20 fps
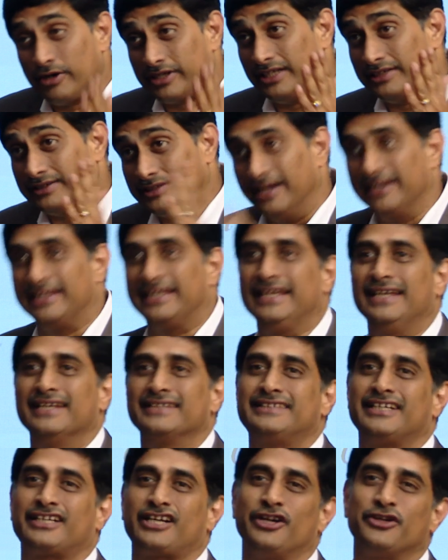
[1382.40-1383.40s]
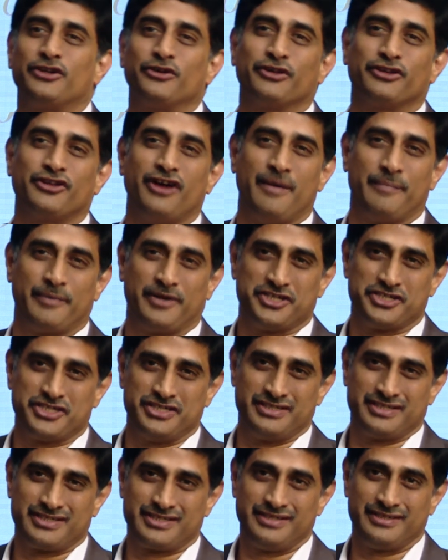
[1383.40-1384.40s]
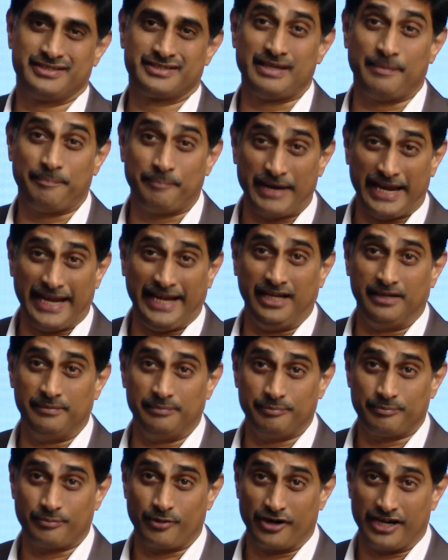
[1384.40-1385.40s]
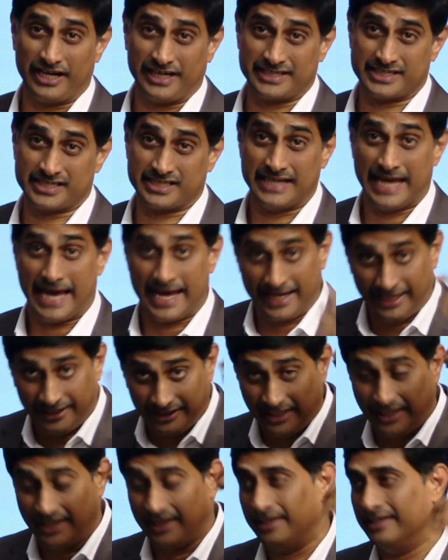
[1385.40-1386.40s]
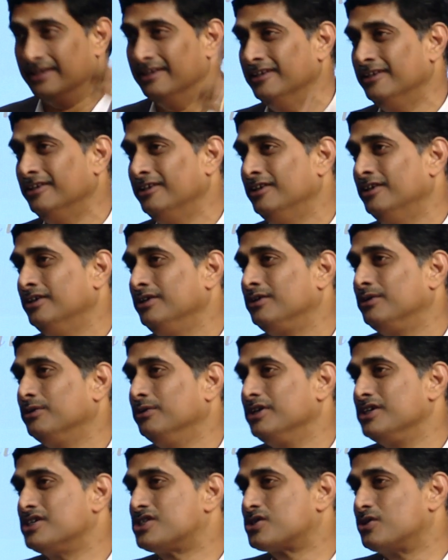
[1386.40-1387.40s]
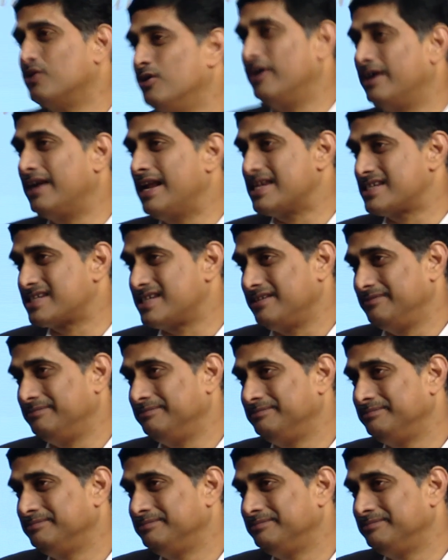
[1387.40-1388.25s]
more than 30 years they continued the operations, supplied products directly to ISRO and NASA.